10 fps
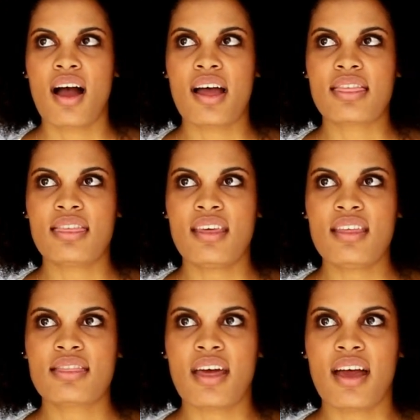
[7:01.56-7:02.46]
I
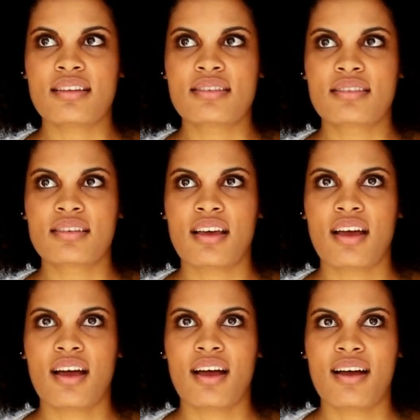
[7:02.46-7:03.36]
think that
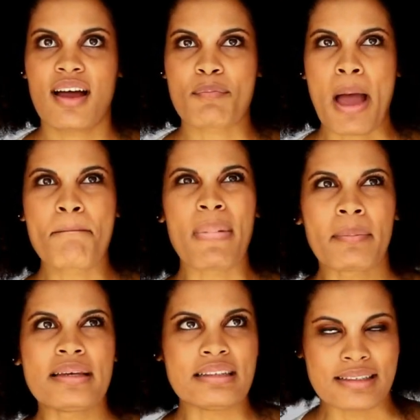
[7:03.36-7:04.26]
my
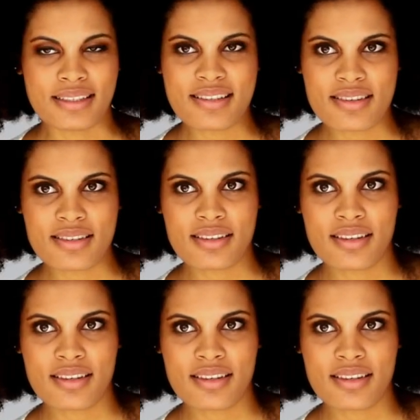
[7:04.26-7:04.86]
bubbliness